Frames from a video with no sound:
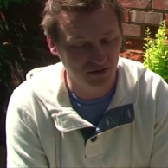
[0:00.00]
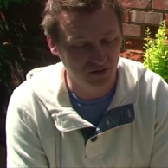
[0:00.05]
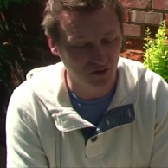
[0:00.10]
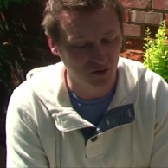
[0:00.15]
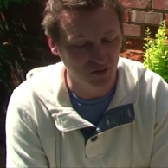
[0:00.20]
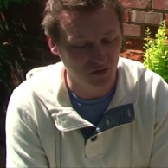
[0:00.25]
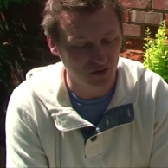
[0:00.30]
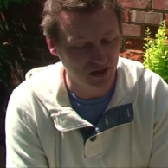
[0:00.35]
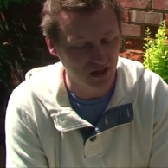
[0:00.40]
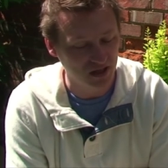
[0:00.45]

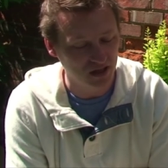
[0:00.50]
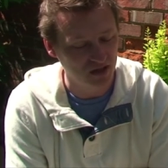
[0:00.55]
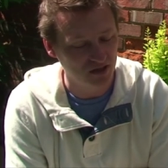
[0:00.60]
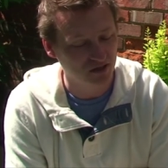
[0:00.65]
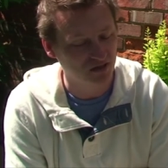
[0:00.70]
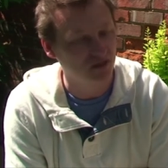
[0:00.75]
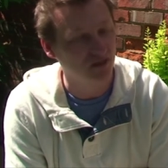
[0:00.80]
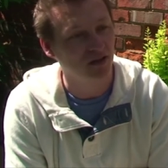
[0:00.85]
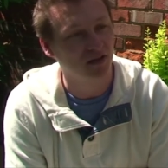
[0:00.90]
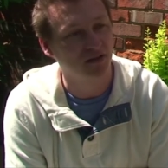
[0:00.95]
do
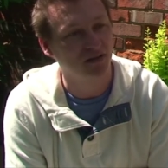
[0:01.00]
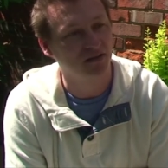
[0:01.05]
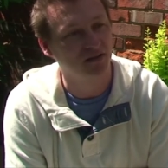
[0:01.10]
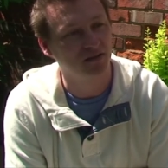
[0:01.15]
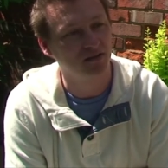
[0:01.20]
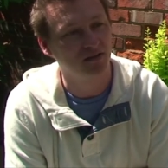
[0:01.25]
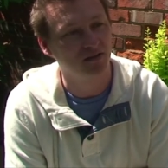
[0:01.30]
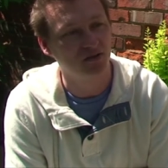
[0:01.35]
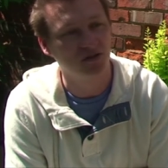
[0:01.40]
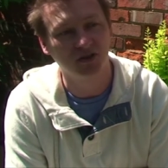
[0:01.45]
teach that
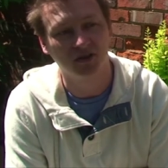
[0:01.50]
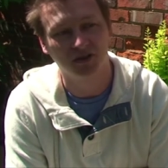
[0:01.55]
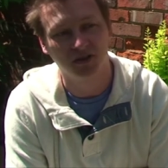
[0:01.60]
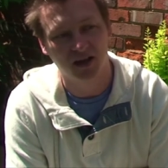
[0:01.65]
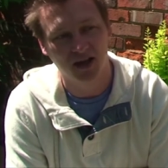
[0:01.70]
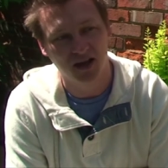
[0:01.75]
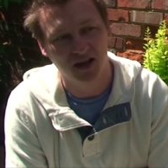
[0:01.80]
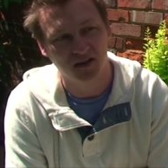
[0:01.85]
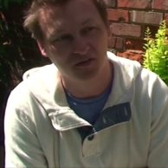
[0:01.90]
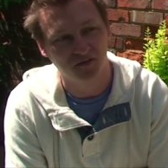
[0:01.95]
you shouldn't
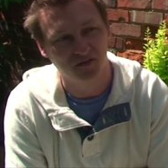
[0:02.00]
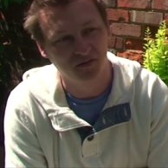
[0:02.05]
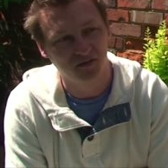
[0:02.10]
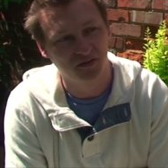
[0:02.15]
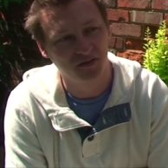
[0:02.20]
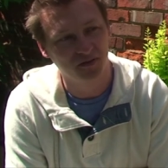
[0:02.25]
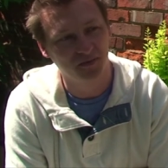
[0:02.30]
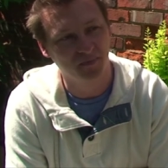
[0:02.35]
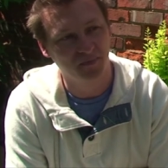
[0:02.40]
have,